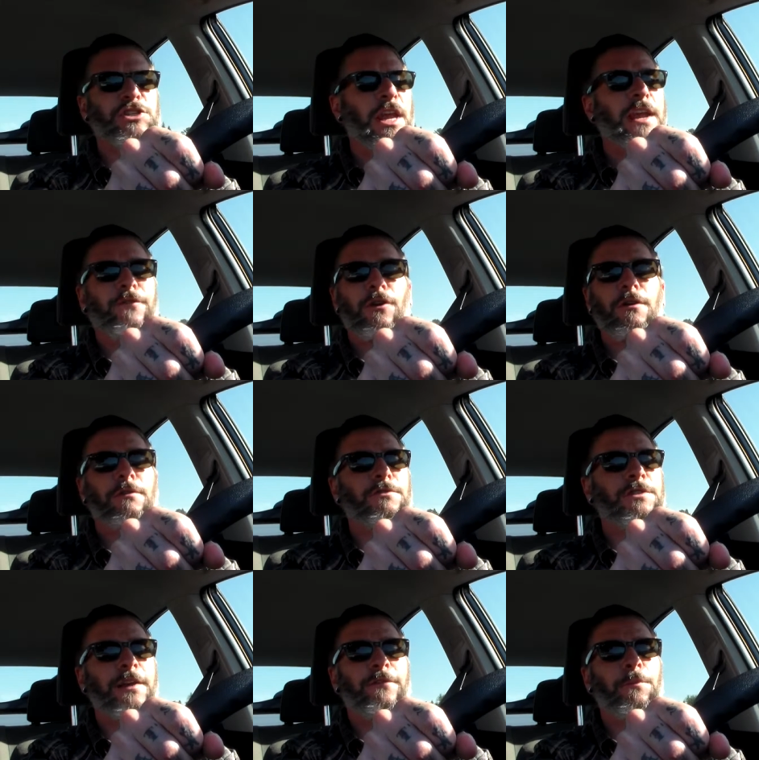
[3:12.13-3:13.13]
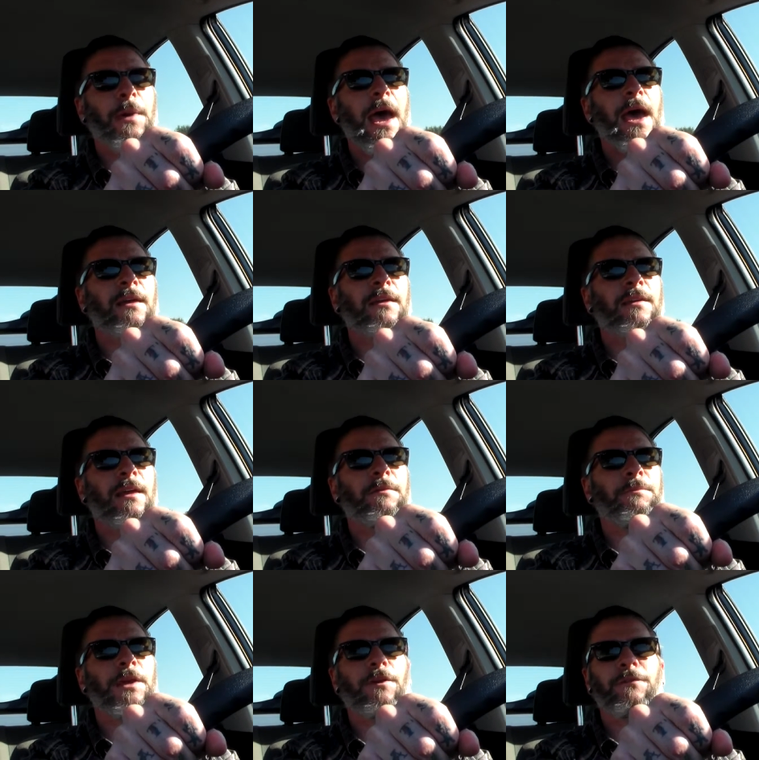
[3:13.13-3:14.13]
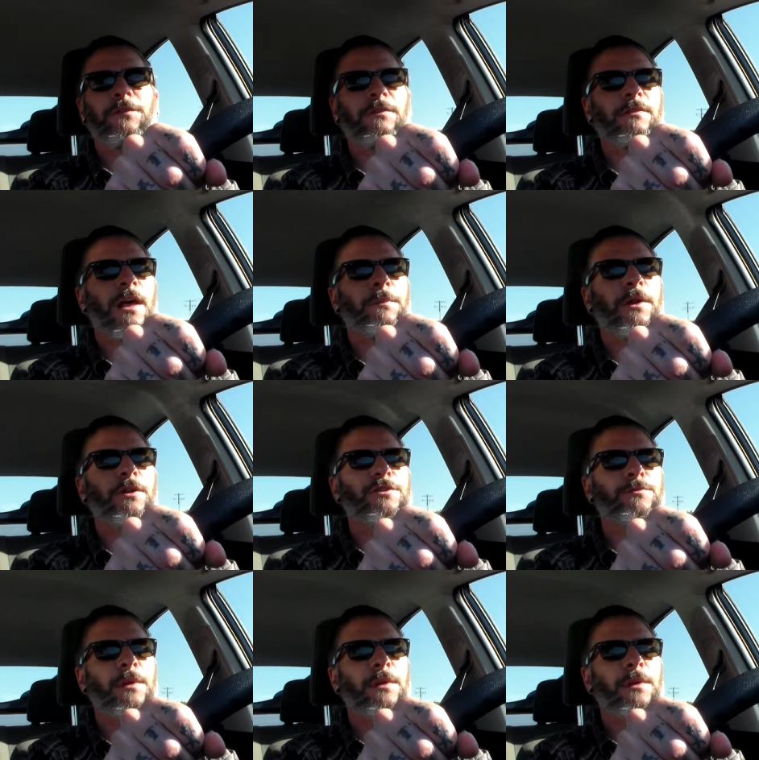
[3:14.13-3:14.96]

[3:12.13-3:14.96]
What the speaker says: shave her back, make her feel a lot better.